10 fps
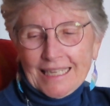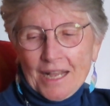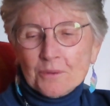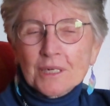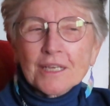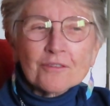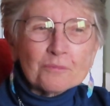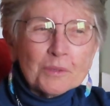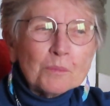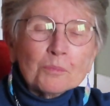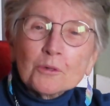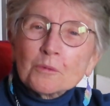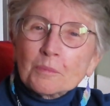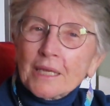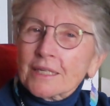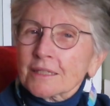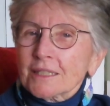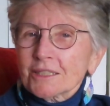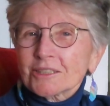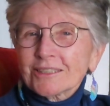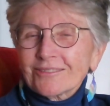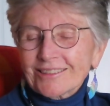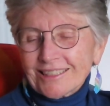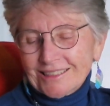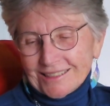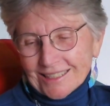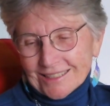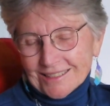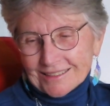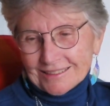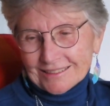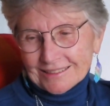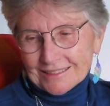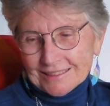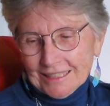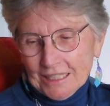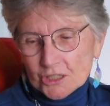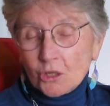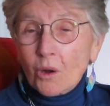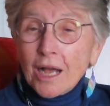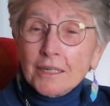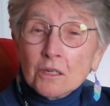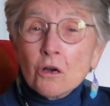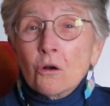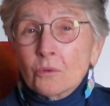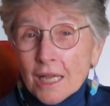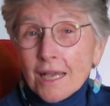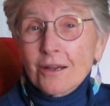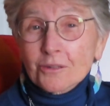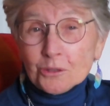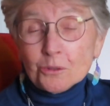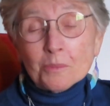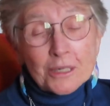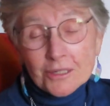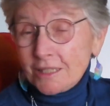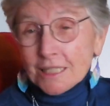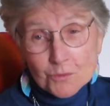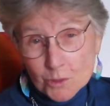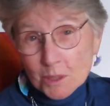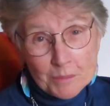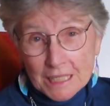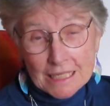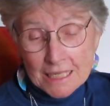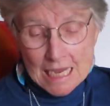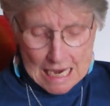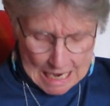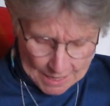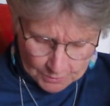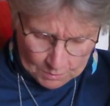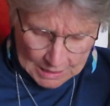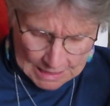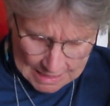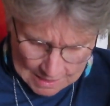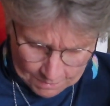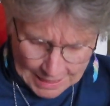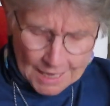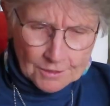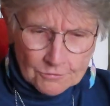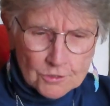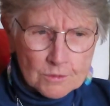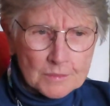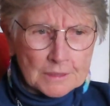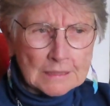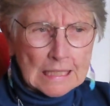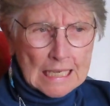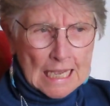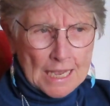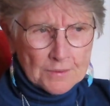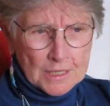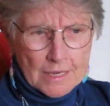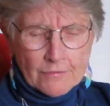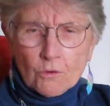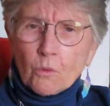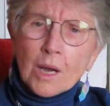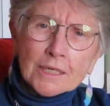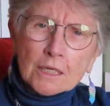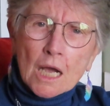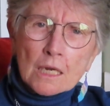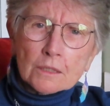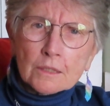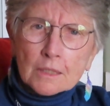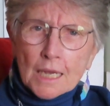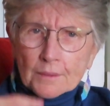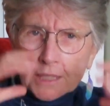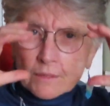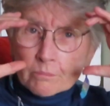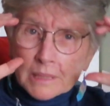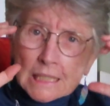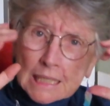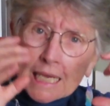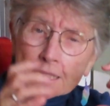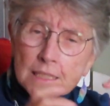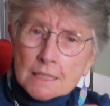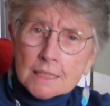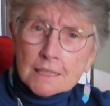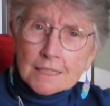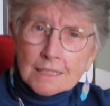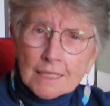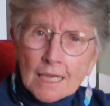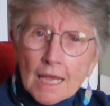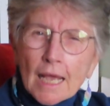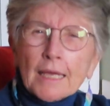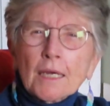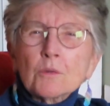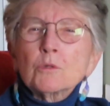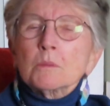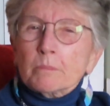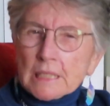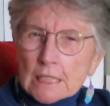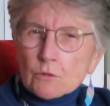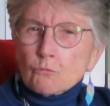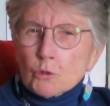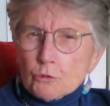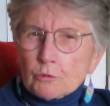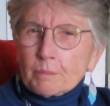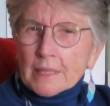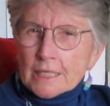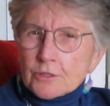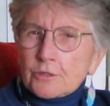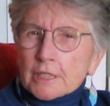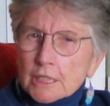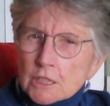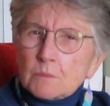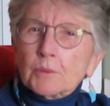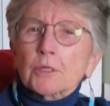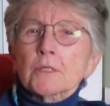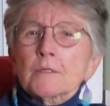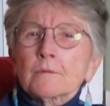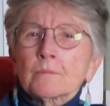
I would have people paying attention to what I said. So I know now who Marylee would be. I would be in a black robe. I would have a white collar. I would have big glasses. And I would be Ruth Bader Ginsburg.